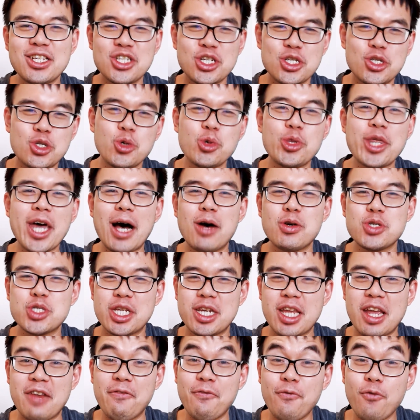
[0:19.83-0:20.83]
to
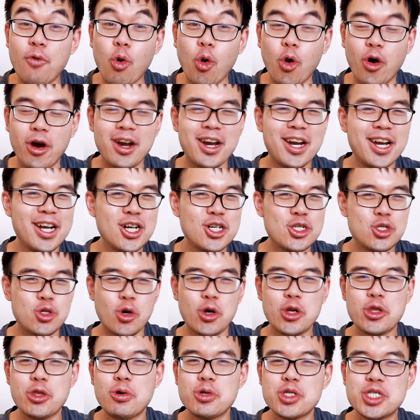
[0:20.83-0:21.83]
2004.
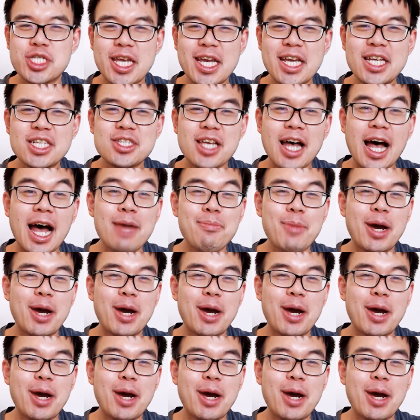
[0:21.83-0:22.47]
During those days, I